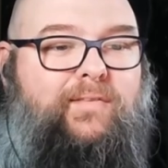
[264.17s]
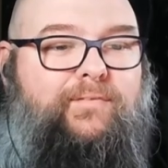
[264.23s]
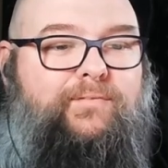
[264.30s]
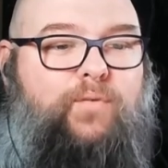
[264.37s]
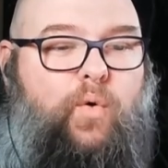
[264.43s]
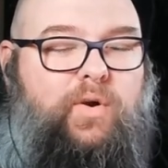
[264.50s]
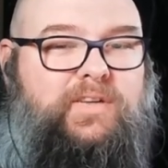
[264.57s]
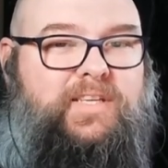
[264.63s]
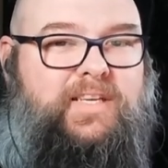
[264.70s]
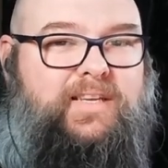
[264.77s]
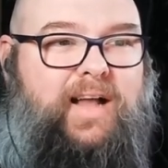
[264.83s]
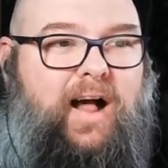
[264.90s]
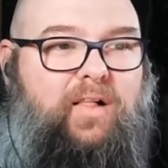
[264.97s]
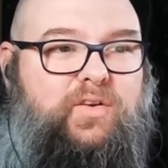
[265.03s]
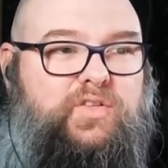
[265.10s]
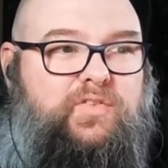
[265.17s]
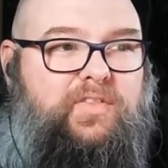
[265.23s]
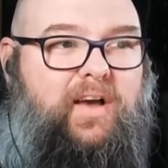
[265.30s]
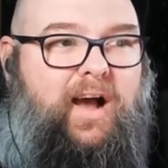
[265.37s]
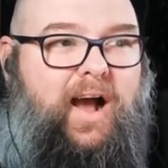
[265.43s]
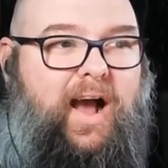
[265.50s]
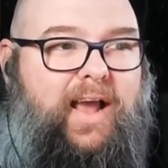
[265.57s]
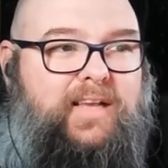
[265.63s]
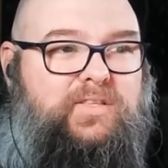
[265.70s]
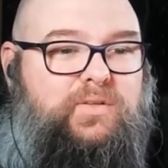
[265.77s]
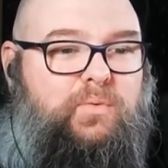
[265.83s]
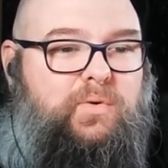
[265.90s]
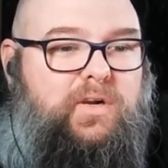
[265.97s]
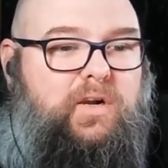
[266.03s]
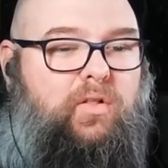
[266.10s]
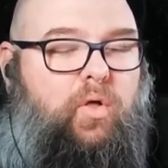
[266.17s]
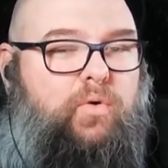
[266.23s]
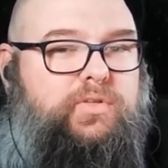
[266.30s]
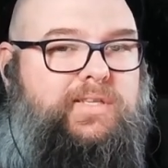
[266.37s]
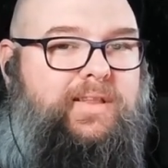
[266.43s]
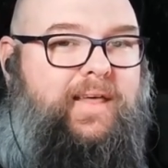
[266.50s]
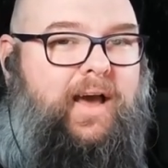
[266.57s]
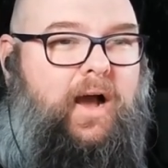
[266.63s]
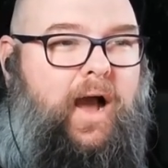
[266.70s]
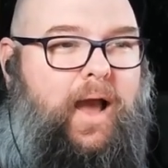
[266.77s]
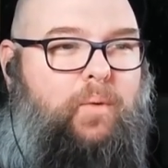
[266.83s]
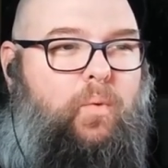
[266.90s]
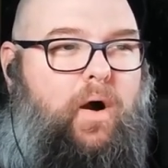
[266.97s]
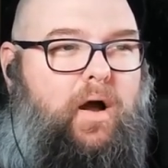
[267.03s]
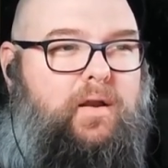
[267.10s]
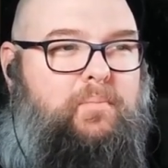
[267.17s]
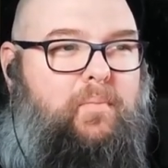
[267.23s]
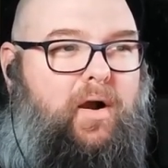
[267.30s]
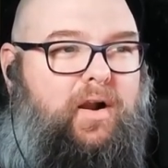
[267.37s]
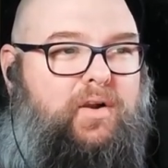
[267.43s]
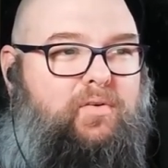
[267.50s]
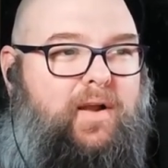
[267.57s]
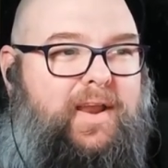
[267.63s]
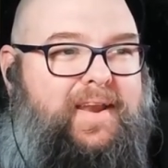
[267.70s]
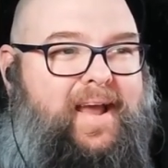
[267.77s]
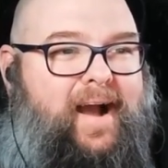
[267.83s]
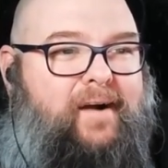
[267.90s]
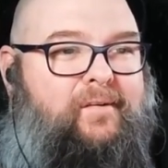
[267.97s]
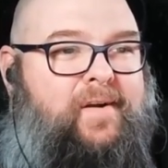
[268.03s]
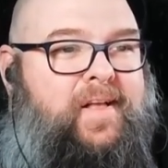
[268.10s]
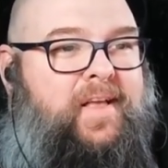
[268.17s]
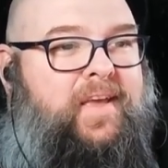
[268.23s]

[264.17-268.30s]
$14 for the high. So we're close to that high water mark right now.